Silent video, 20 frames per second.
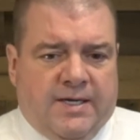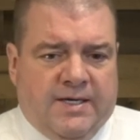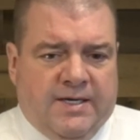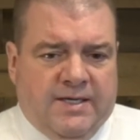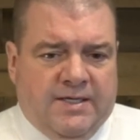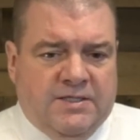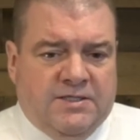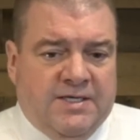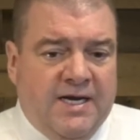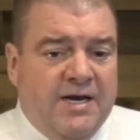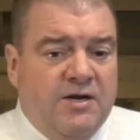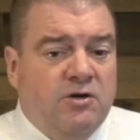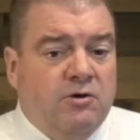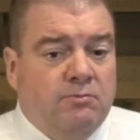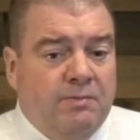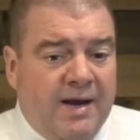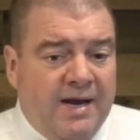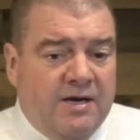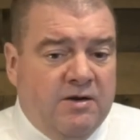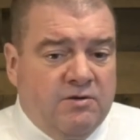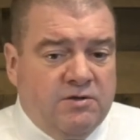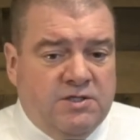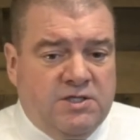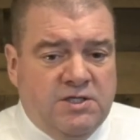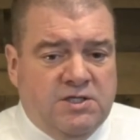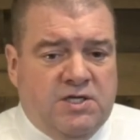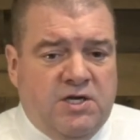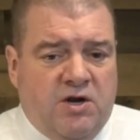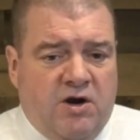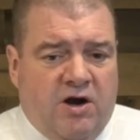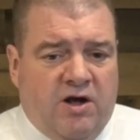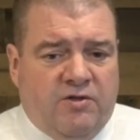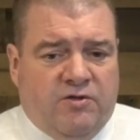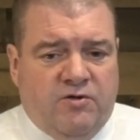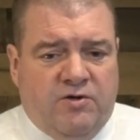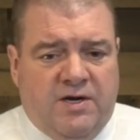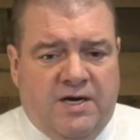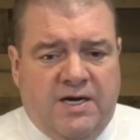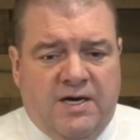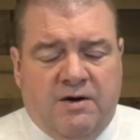Daniel Michaels is the author
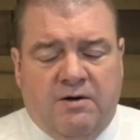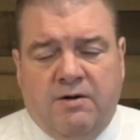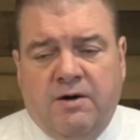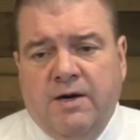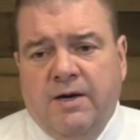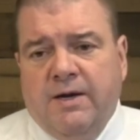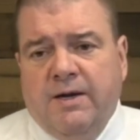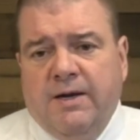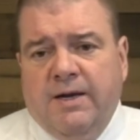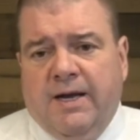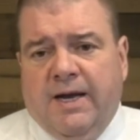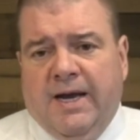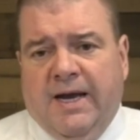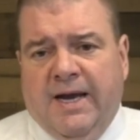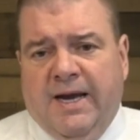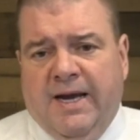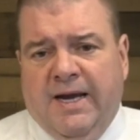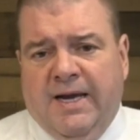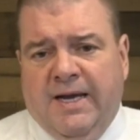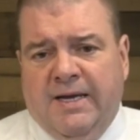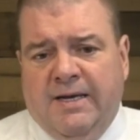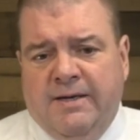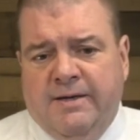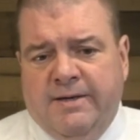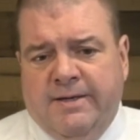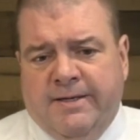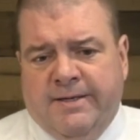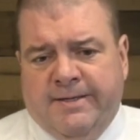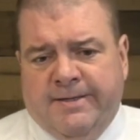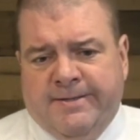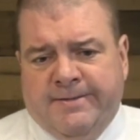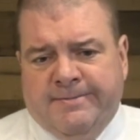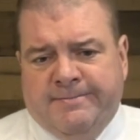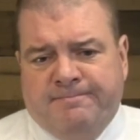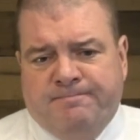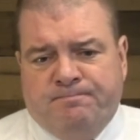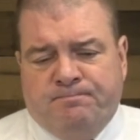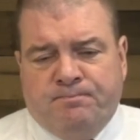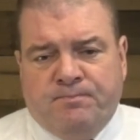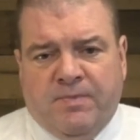here. And
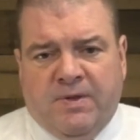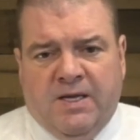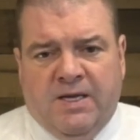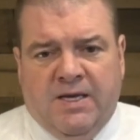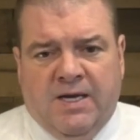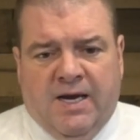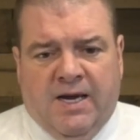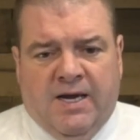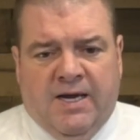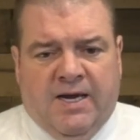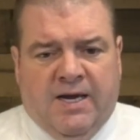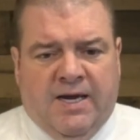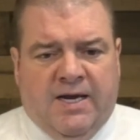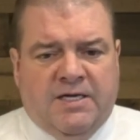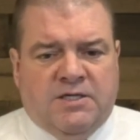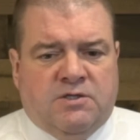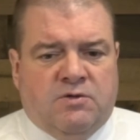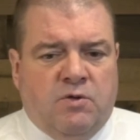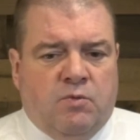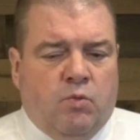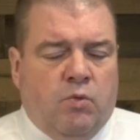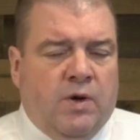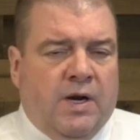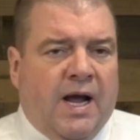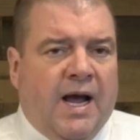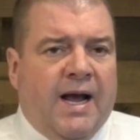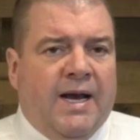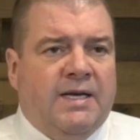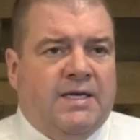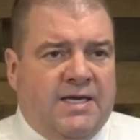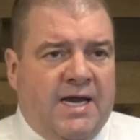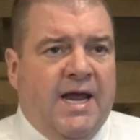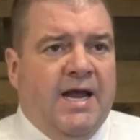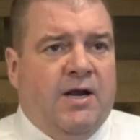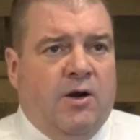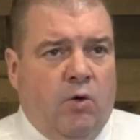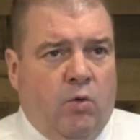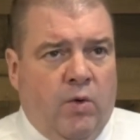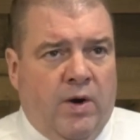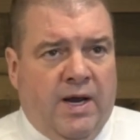I guess what I take
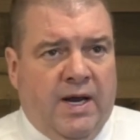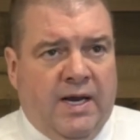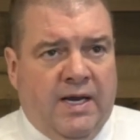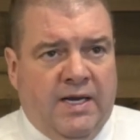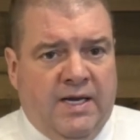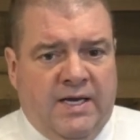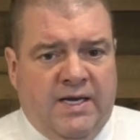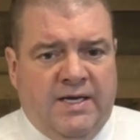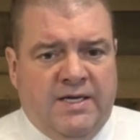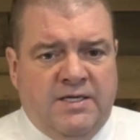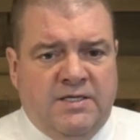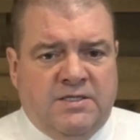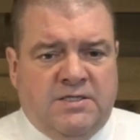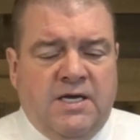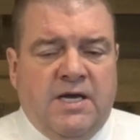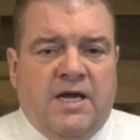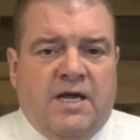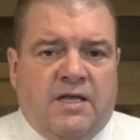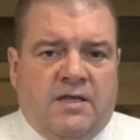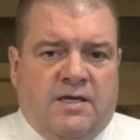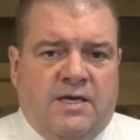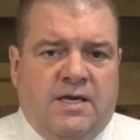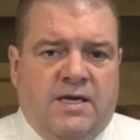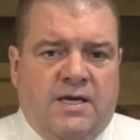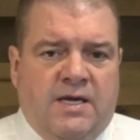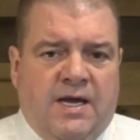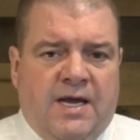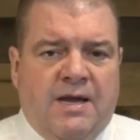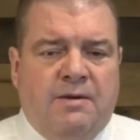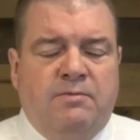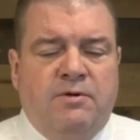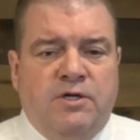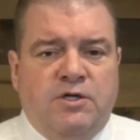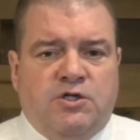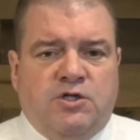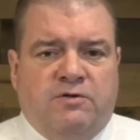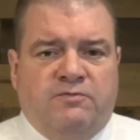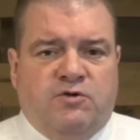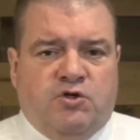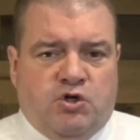away is the image
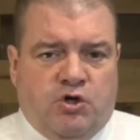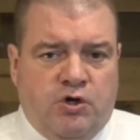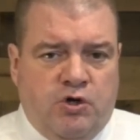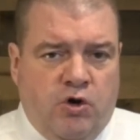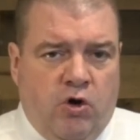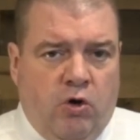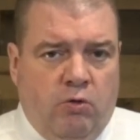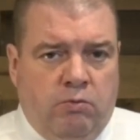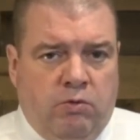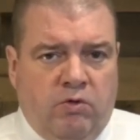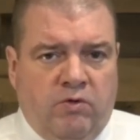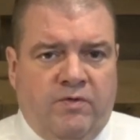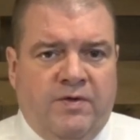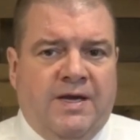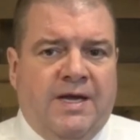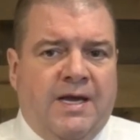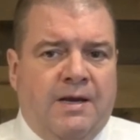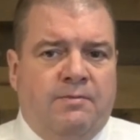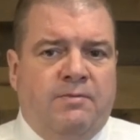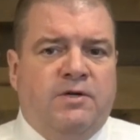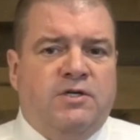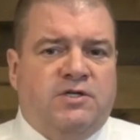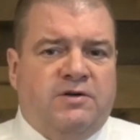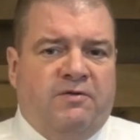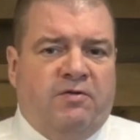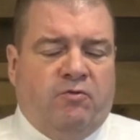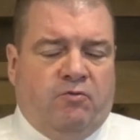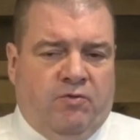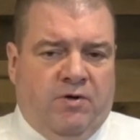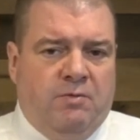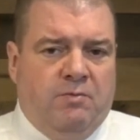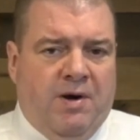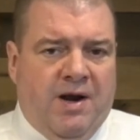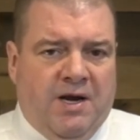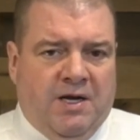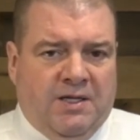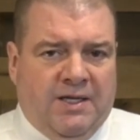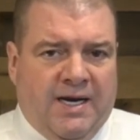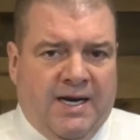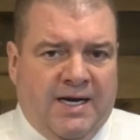of Chernobyl, the image of 3
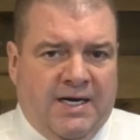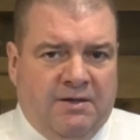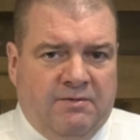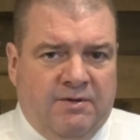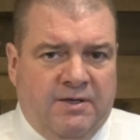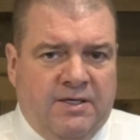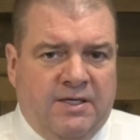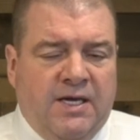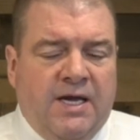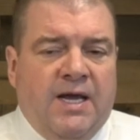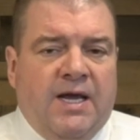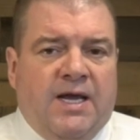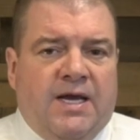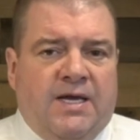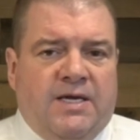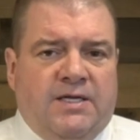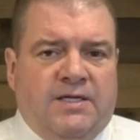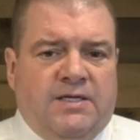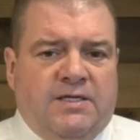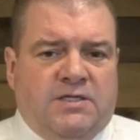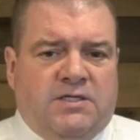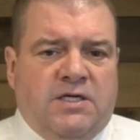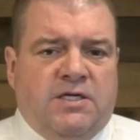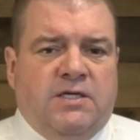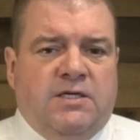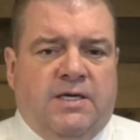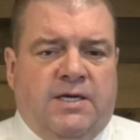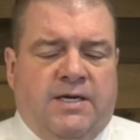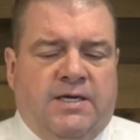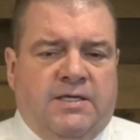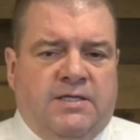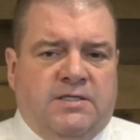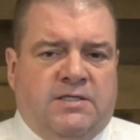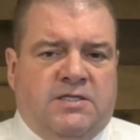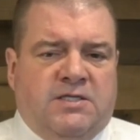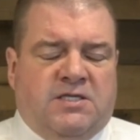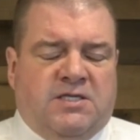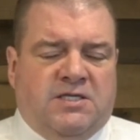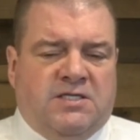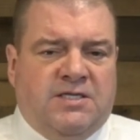Mile Island is
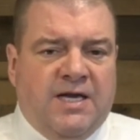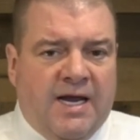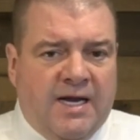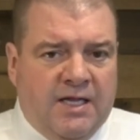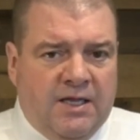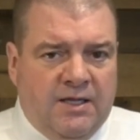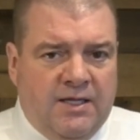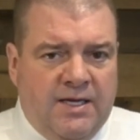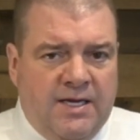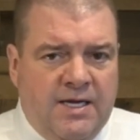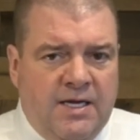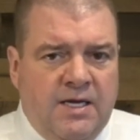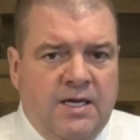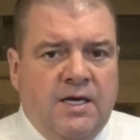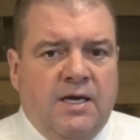steadily,